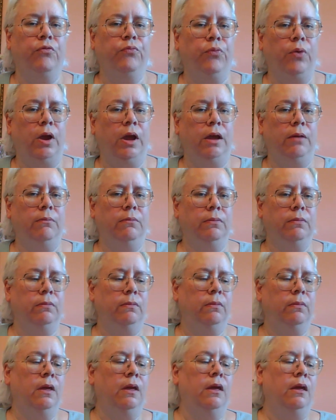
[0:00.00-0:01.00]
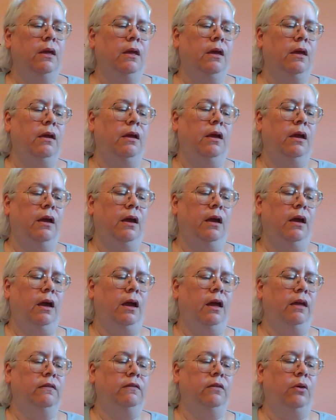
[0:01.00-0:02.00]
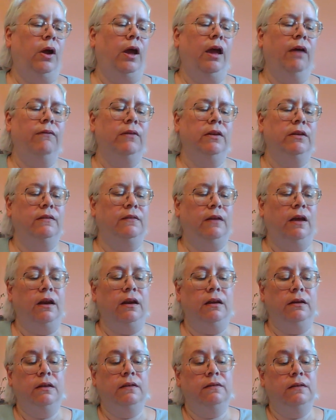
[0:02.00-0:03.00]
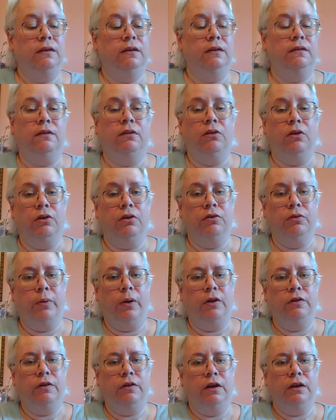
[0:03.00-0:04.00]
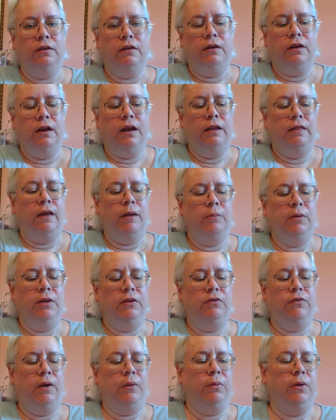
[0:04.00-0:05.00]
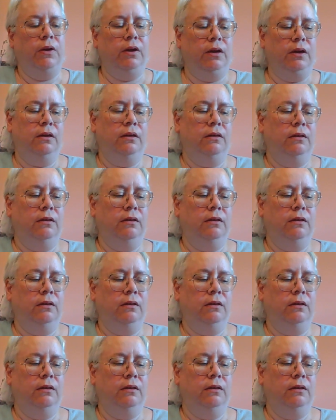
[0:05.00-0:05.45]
frame. So I haven't decided because it is a large project and that much fabric